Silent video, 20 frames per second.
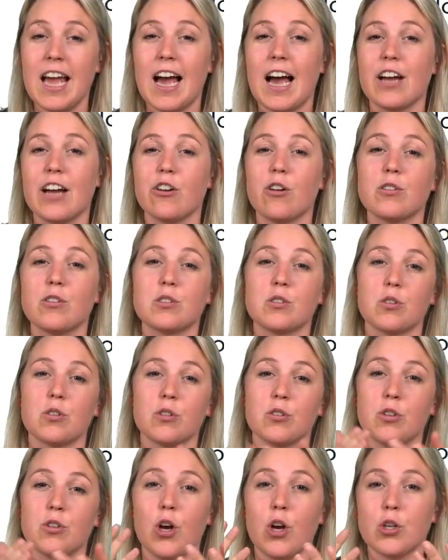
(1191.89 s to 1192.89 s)
and
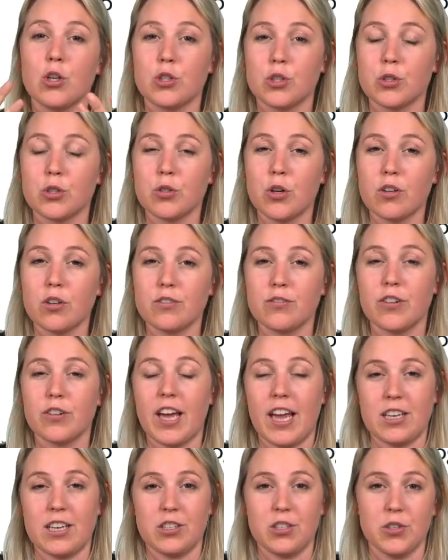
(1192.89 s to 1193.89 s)
also Do not
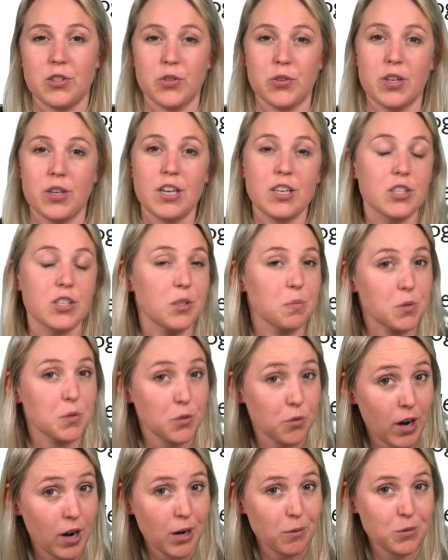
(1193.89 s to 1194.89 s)
forget to
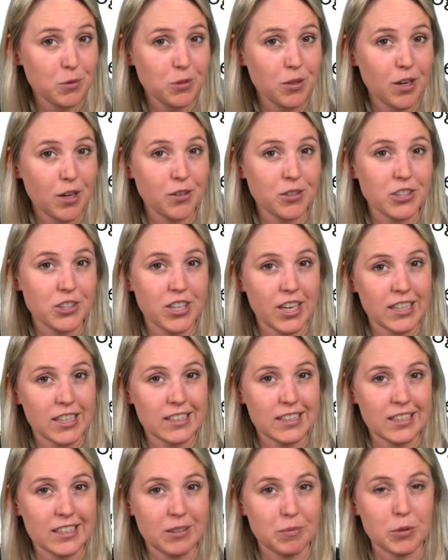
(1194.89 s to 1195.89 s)
subscribe to our
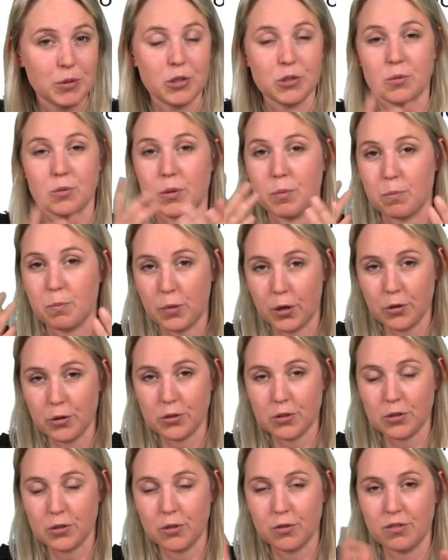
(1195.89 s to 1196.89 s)
channel because we
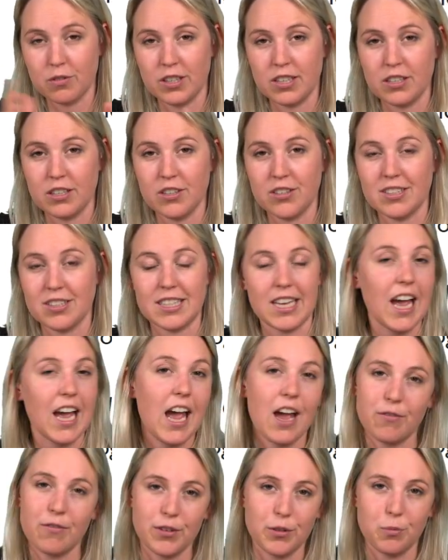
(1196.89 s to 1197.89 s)
post new videos
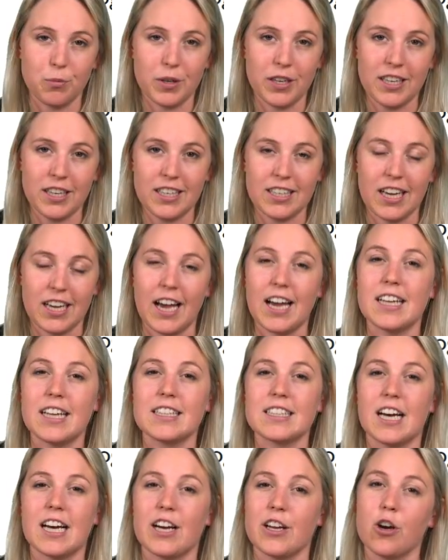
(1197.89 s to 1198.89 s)
every week
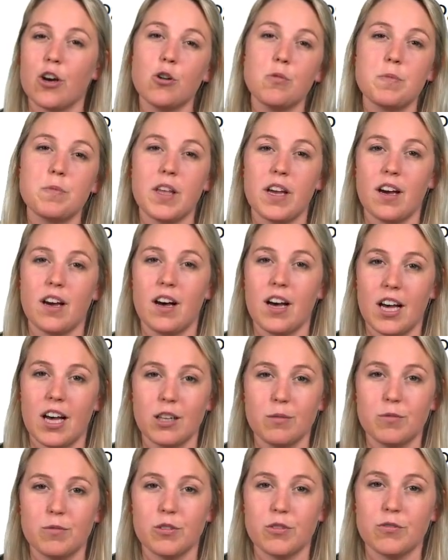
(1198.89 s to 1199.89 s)
and I hope they are
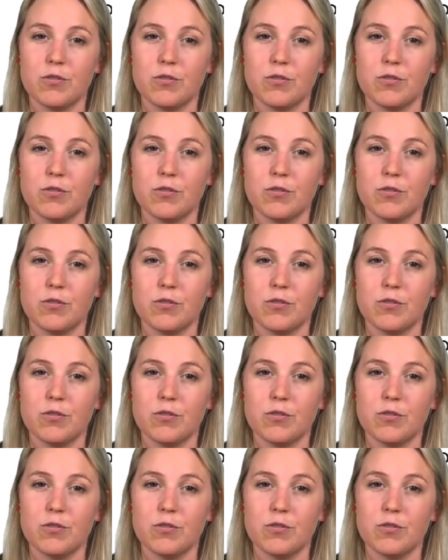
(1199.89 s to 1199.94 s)
helpful for